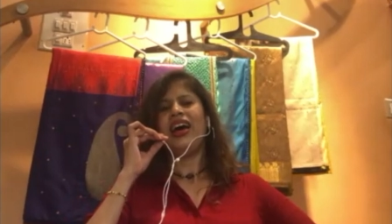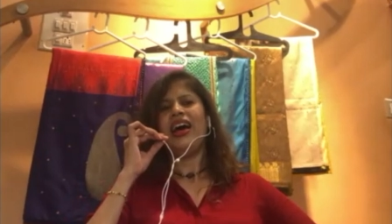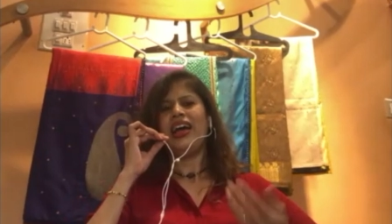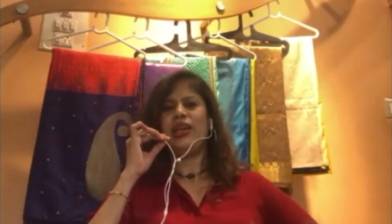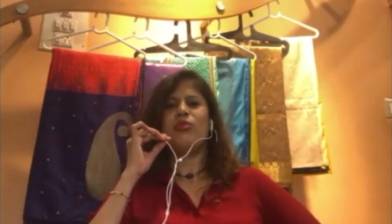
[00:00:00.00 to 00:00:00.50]

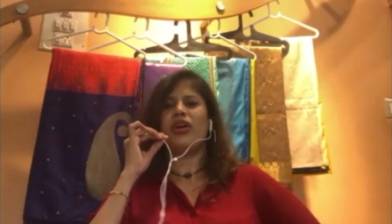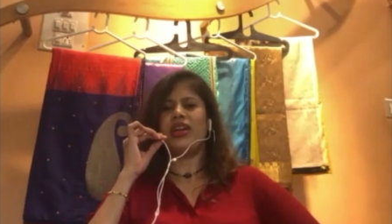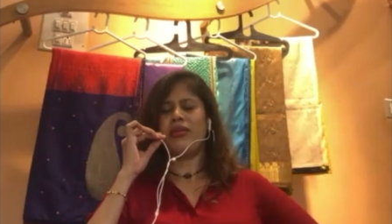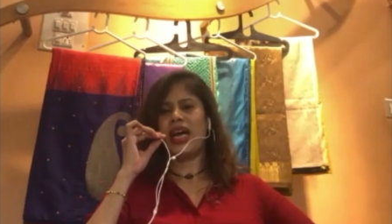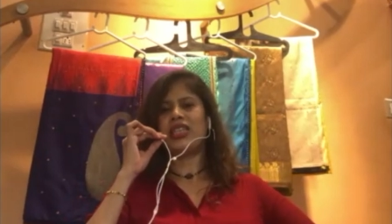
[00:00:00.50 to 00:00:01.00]
healthy
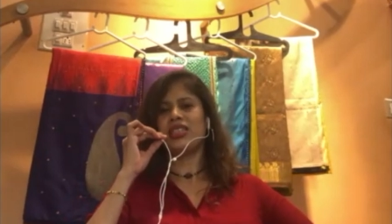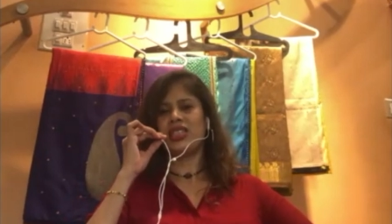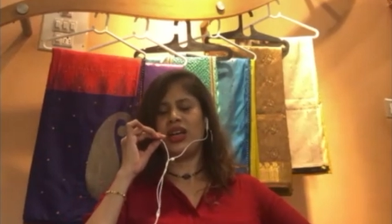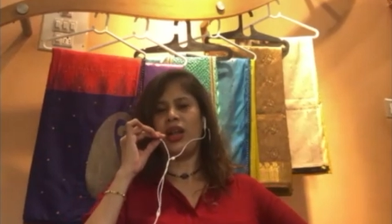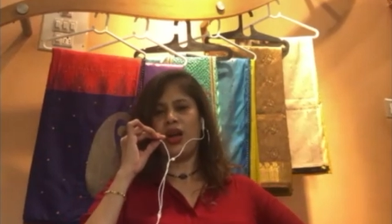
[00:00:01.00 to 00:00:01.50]
body matters
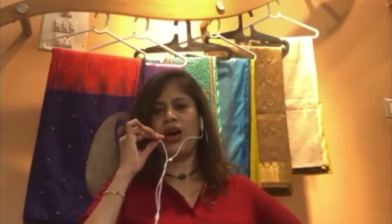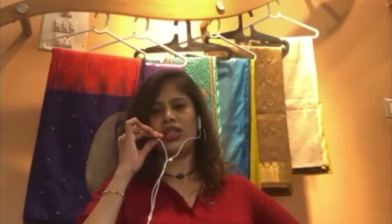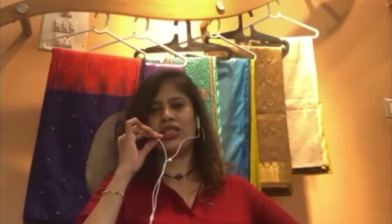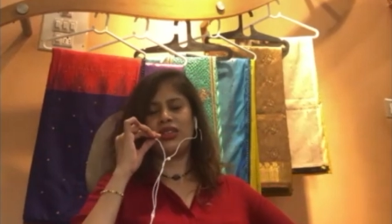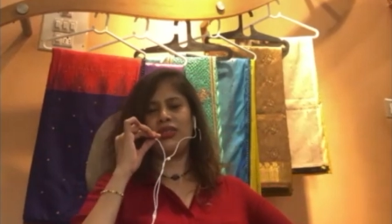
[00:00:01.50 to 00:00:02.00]
a lot
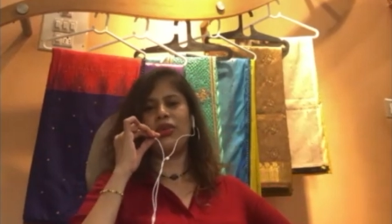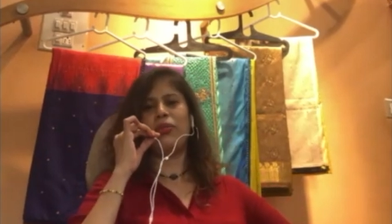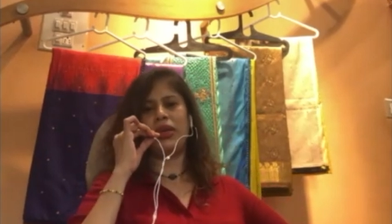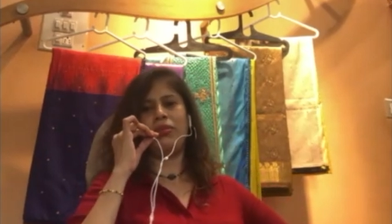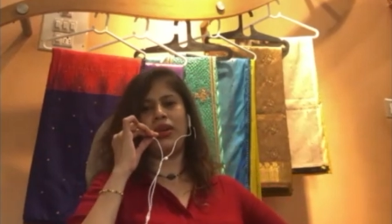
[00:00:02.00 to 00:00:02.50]
for
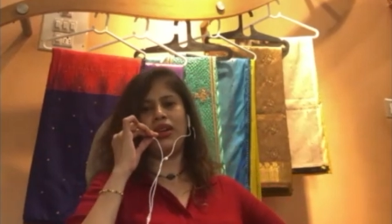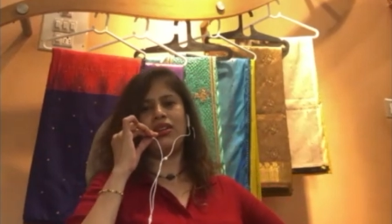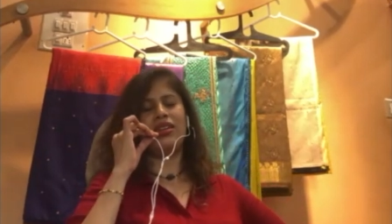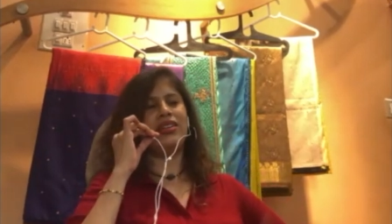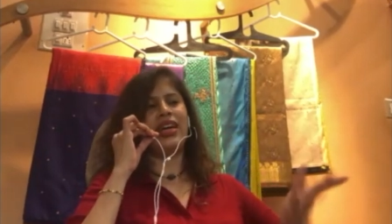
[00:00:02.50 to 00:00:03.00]
people
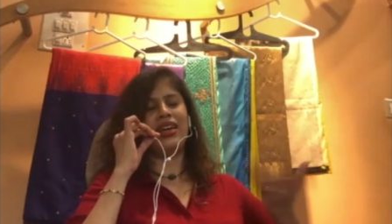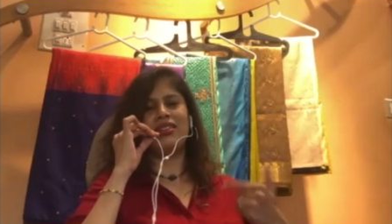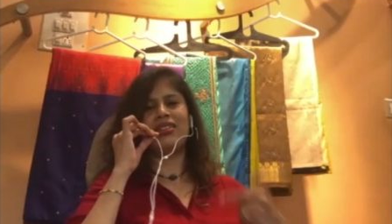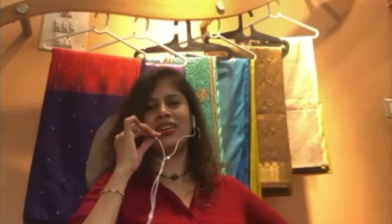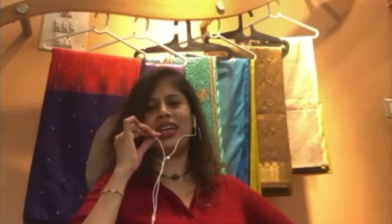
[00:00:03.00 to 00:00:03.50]
than
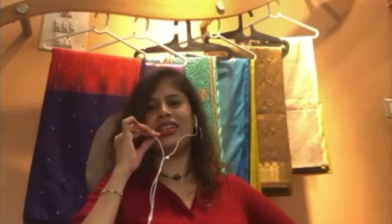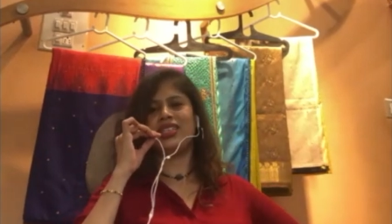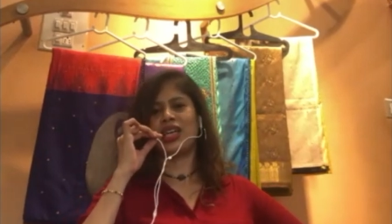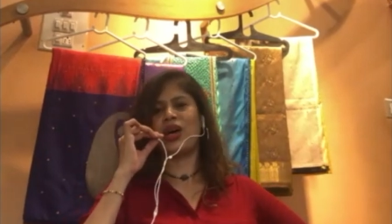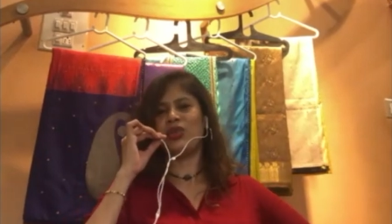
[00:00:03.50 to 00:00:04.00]
the healthy
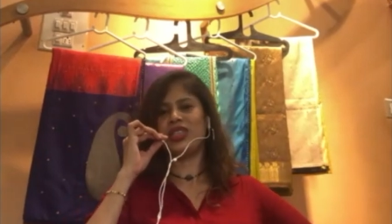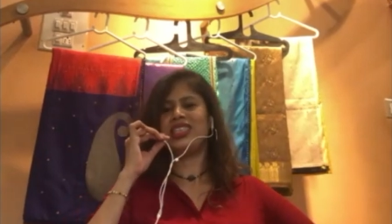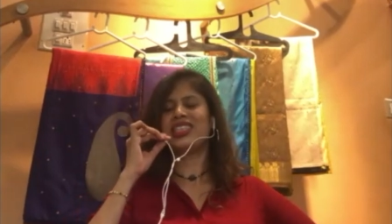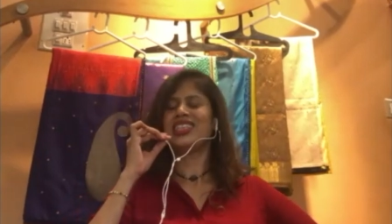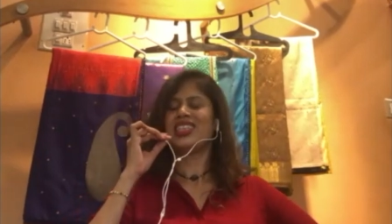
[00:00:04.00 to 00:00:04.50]
surroundings.